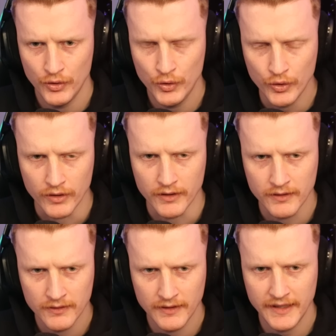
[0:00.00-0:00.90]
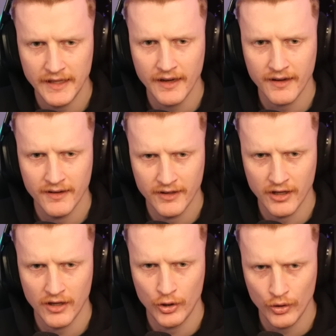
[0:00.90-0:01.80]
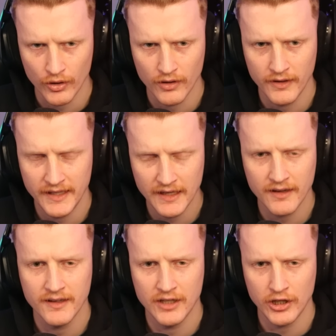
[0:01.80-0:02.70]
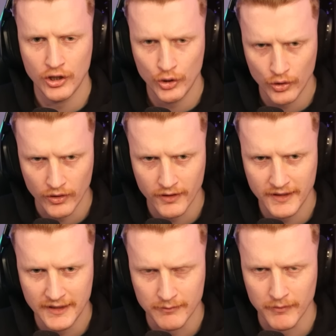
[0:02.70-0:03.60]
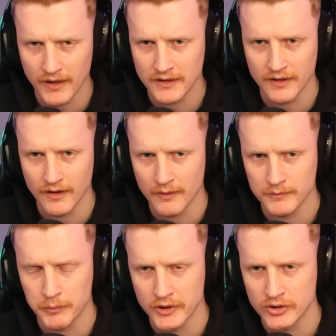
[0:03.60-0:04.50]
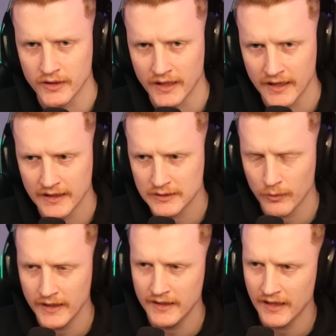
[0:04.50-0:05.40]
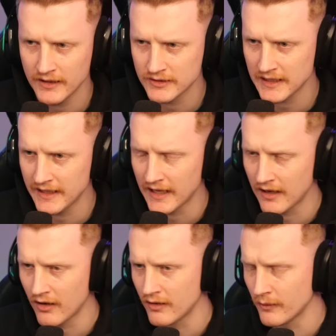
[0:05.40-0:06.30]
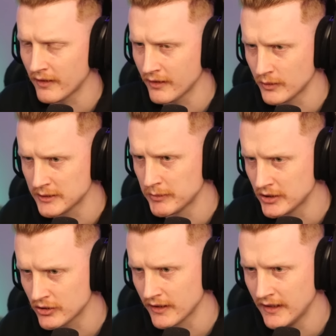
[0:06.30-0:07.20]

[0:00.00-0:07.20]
Hier. Ich Gehör Ihm. I don't know, I'm butchering that. There's a way that you say that O, and I always butcher